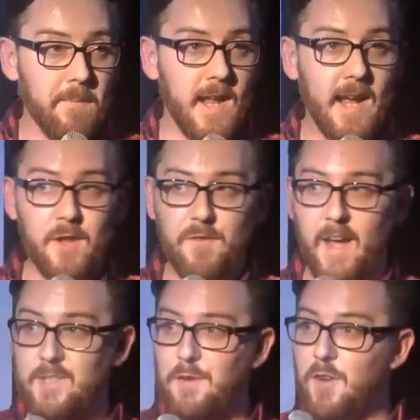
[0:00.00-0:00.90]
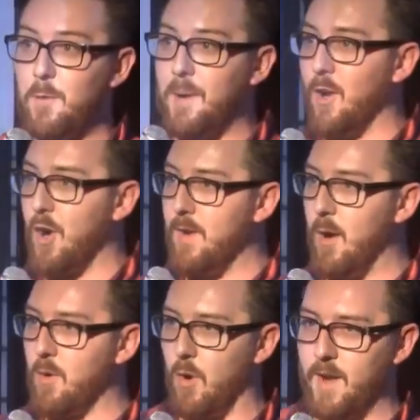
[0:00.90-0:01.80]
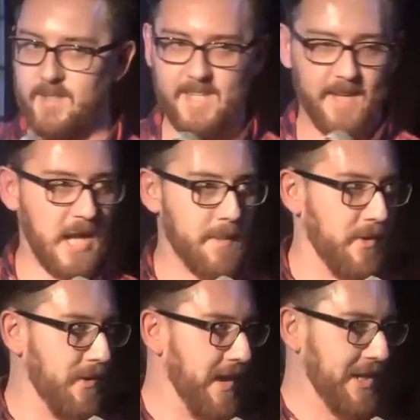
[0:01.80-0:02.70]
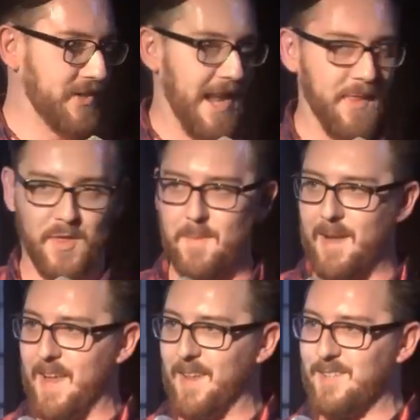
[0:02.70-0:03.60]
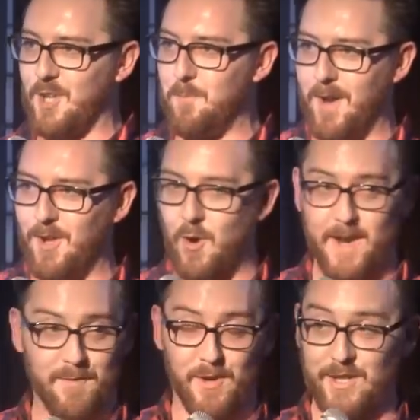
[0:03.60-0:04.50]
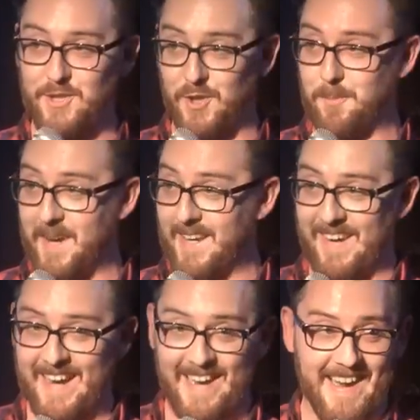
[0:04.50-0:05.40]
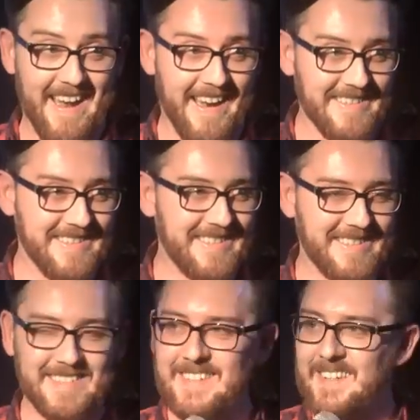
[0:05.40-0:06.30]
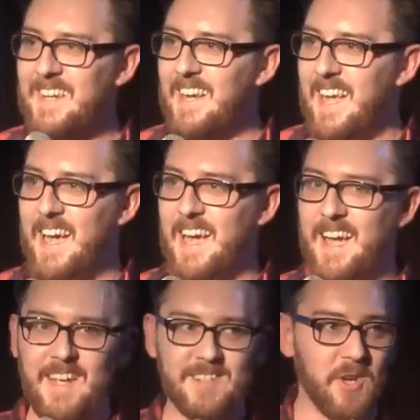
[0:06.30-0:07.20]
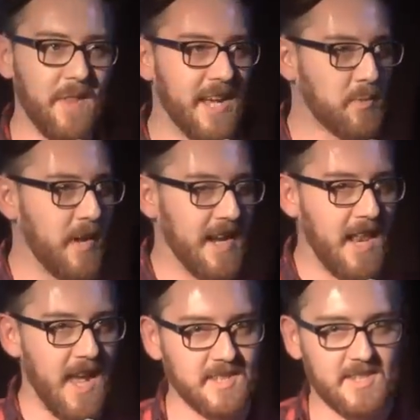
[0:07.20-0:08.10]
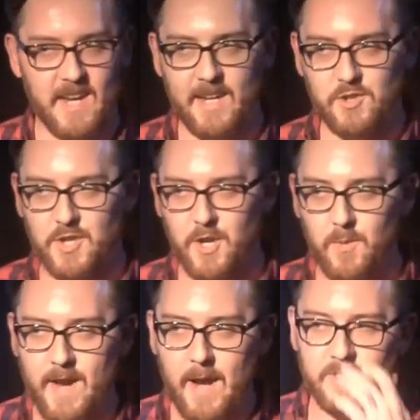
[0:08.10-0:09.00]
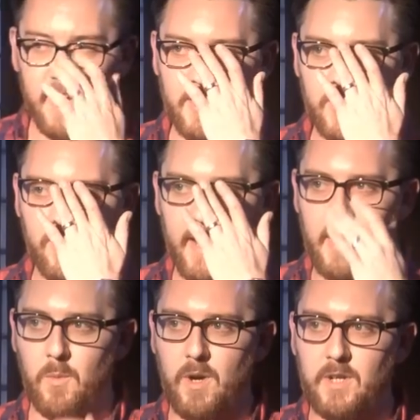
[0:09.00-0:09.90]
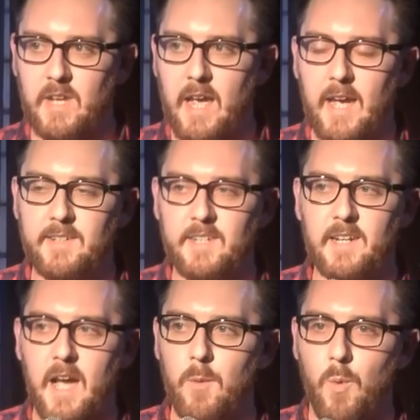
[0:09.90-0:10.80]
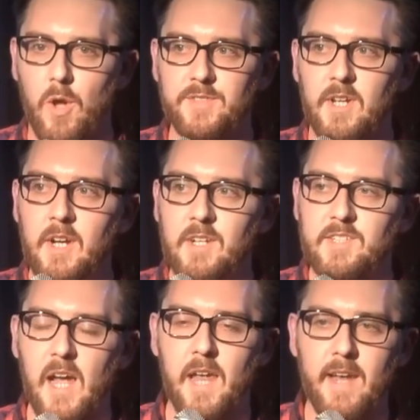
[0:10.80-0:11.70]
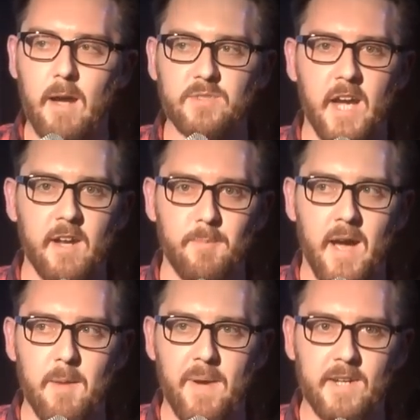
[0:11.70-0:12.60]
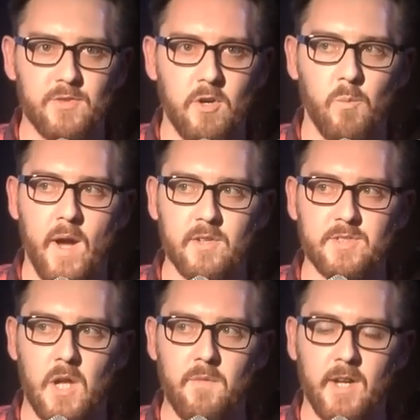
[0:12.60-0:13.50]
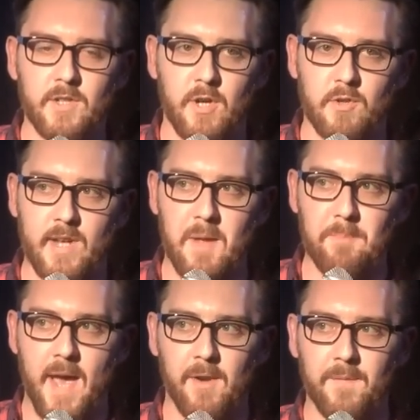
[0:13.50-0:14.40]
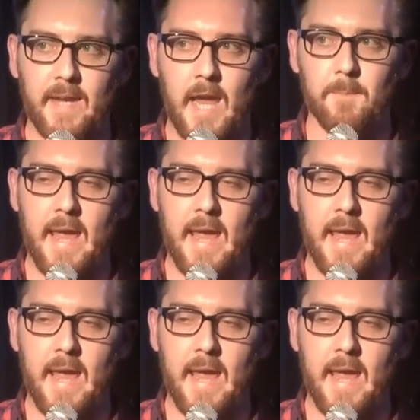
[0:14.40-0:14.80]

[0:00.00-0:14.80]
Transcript: I like the fact there's a few people looking around going, is that the Cameroon national anthem? And uh, then there's some people going, it fucking should be, really. Uh, uh, so that's what I class as stage two. Now, stage three was, uh, did I once stand outside of my bedroom while serving a touchline ban on the game?